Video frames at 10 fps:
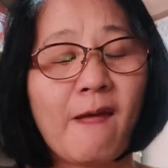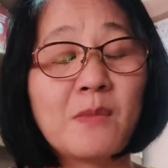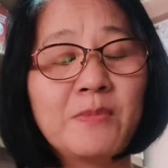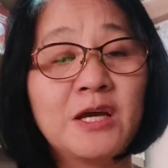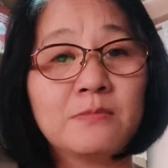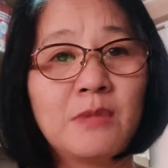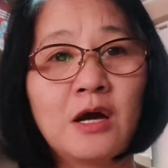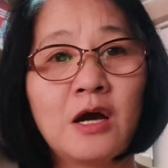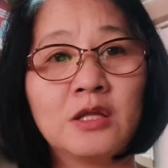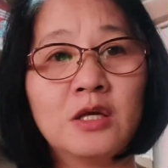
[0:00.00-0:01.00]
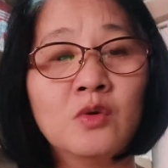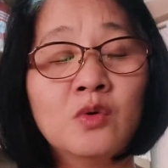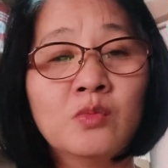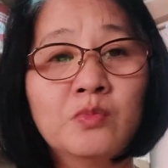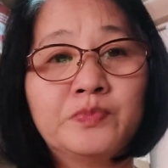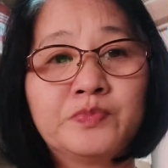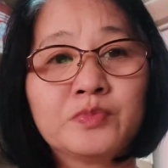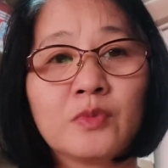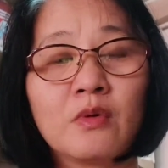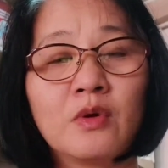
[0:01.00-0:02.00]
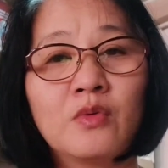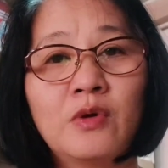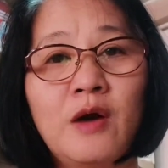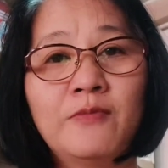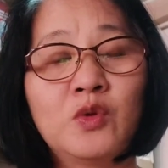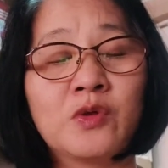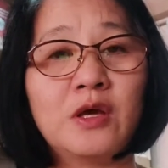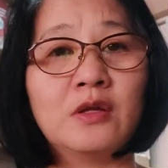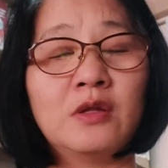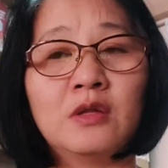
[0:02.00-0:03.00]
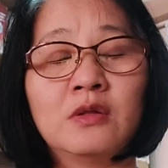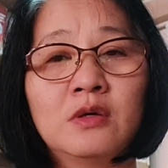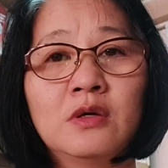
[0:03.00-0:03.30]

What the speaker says: Mabigat man ang ating loob, we have to think that